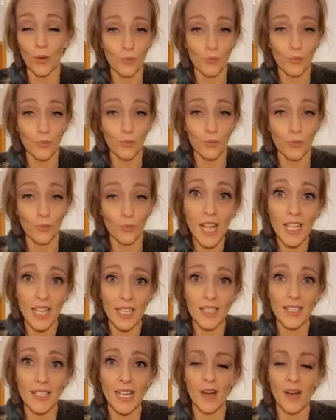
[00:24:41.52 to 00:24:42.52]
2
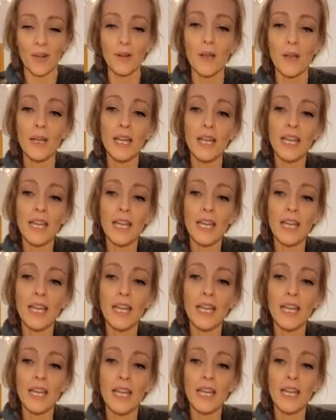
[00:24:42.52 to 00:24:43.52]
decades now,
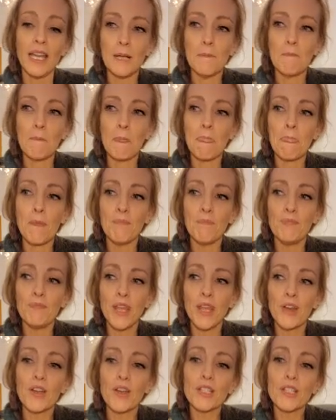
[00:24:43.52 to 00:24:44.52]
is
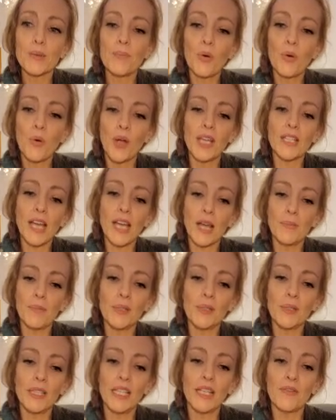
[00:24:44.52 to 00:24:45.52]
there is a point, I
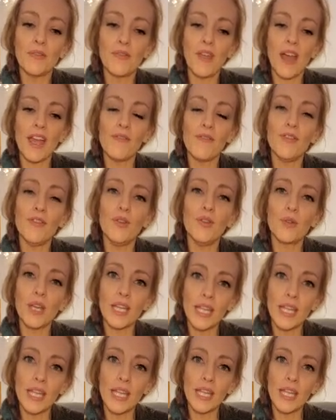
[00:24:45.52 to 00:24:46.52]
believe, that if you
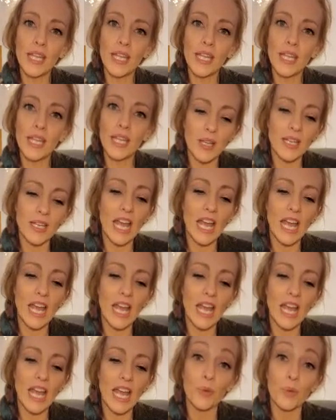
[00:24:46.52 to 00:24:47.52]
can get to it and you
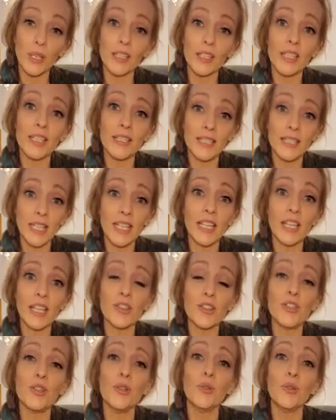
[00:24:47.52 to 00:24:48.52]
can really dig
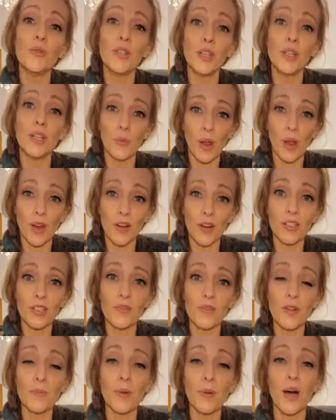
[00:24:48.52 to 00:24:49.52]
into the awareness
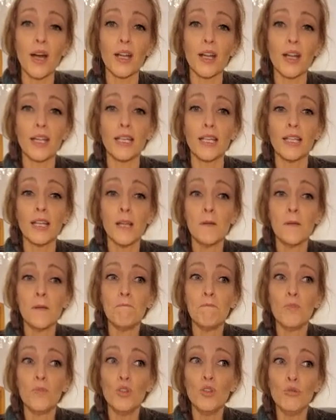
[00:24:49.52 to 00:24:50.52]
of your body,
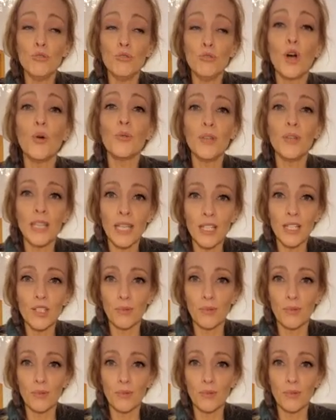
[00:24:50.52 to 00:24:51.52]
you don't need to
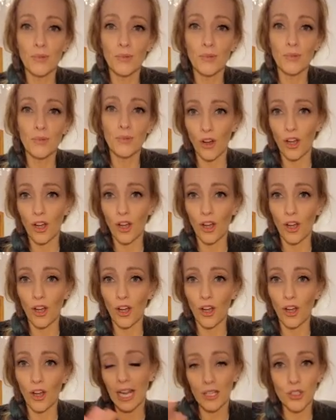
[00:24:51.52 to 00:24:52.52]
rely on
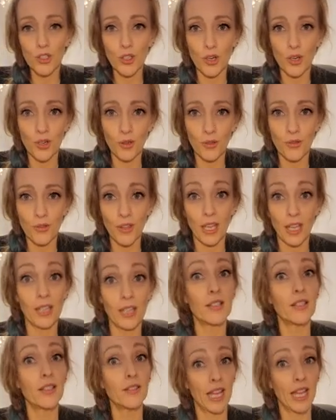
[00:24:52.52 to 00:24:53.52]
external
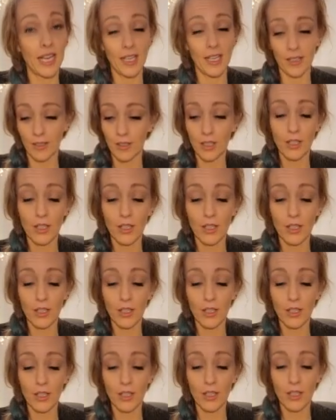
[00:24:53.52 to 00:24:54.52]
things like
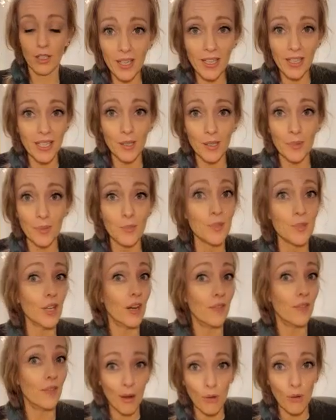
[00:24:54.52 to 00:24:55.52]
coping mechanisms
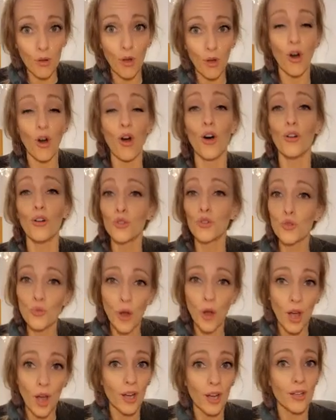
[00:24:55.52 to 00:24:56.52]
of alcohol,
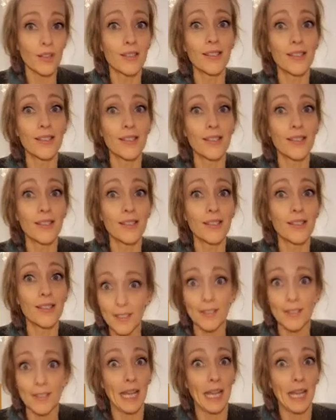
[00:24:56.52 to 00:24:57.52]
drugs,
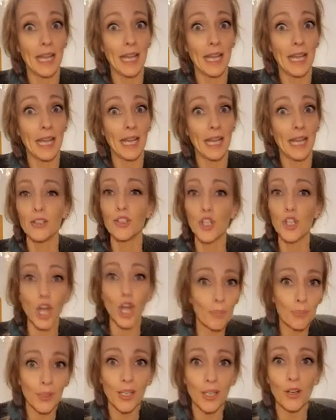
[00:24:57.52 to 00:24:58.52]
sex, gambling,
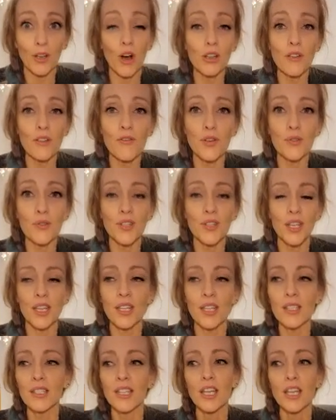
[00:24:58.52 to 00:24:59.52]
shopping, all of those
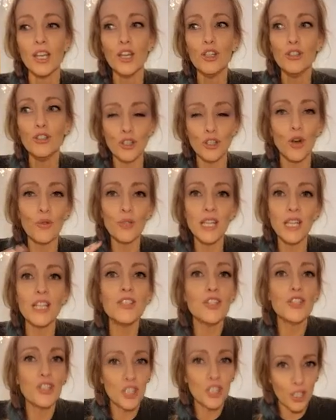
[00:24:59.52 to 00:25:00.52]
things. You don't
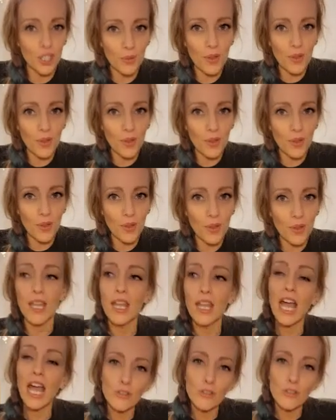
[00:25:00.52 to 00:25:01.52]
need to deal with that,
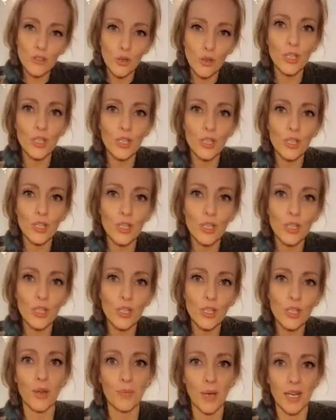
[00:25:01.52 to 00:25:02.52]
and you don't need to be put
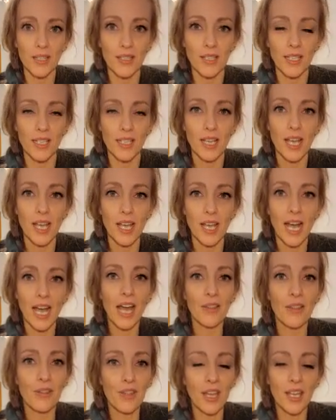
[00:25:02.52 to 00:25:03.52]
on medicine. I
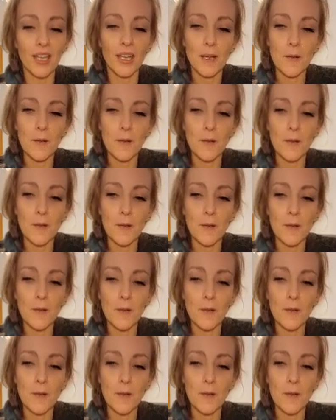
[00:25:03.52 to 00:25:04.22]
think the